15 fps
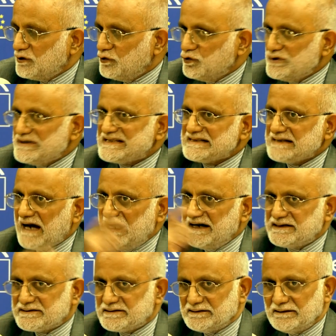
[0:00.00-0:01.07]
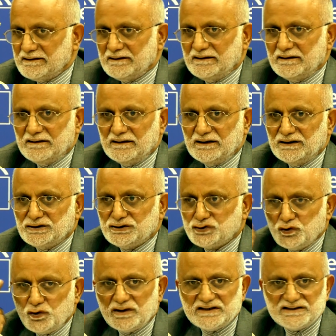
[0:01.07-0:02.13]
we cite
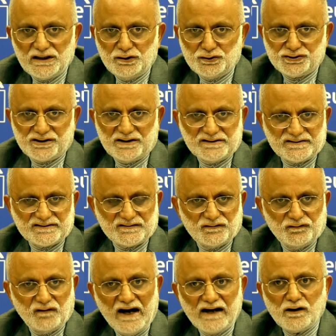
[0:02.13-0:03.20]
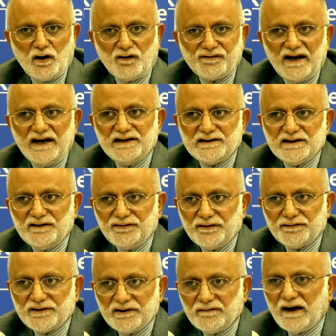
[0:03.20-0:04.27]
two resolutions, one of
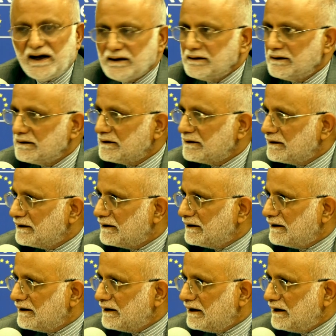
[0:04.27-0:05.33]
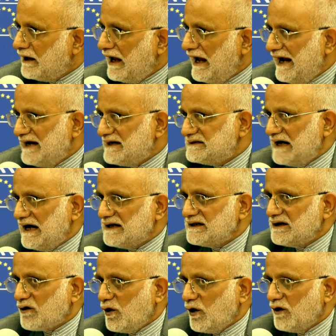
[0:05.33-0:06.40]
1951 and the
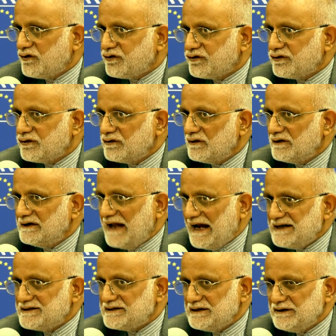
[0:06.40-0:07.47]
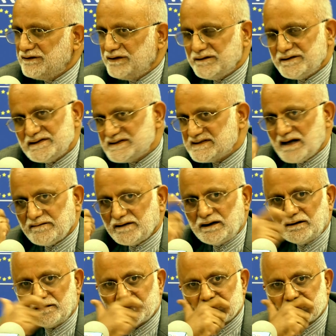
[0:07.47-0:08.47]
other of 1957.